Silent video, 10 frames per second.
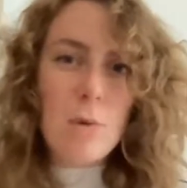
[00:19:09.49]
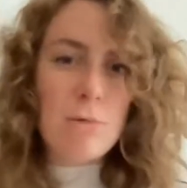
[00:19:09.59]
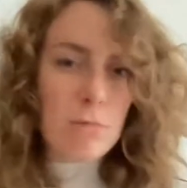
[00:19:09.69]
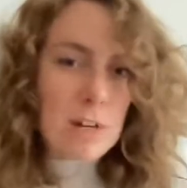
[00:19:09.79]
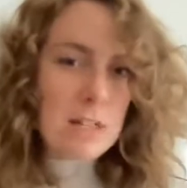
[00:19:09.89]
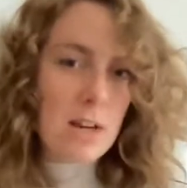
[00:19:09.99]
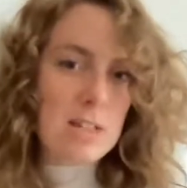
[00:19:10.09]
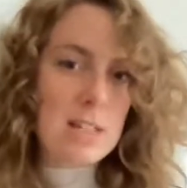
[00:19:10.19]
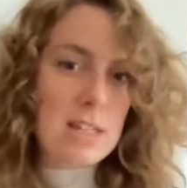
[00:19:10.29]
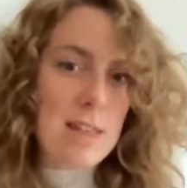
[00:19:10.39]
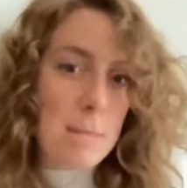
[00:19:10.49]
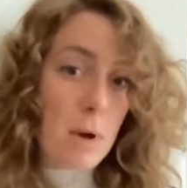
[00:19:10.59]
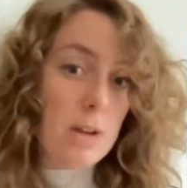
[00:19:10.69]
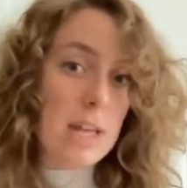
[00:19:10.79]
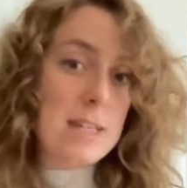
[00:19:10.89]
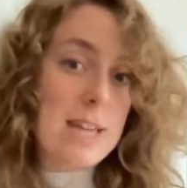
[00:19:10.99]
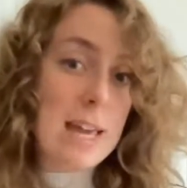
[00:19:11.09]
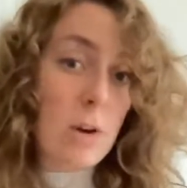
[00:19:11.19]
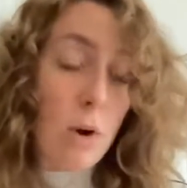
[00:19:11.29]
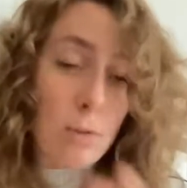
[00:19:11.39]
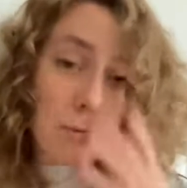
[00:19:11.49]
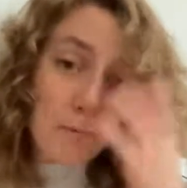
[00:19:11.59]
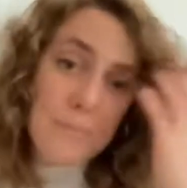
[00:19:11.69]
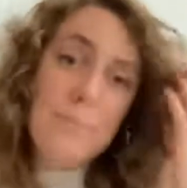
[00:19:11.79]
we've really started to see that market take off.